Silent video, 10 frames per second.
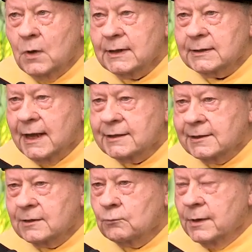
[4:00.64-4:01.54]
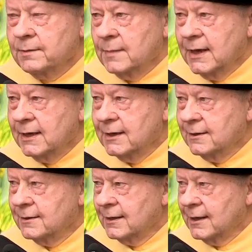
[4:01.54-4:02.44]
what I think we
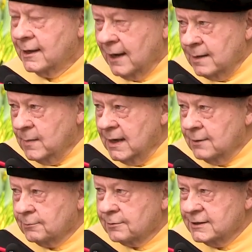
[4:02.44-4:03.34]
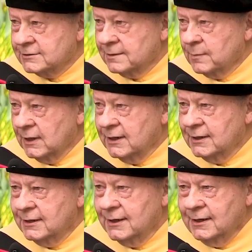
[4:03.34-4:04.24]
may and I may
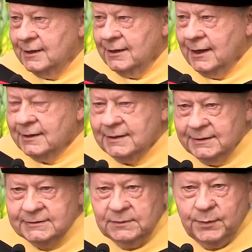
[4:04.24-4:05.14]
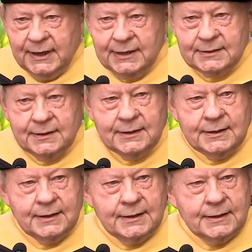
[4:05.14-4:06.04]
reasonably anticipate
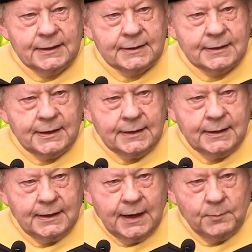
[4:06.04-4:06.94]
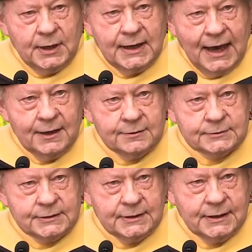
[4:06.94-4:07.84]
coming
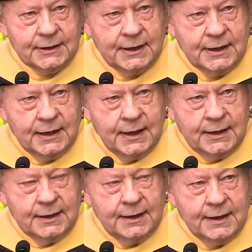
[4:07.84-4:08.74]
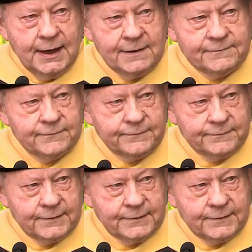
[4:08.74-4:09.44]
out of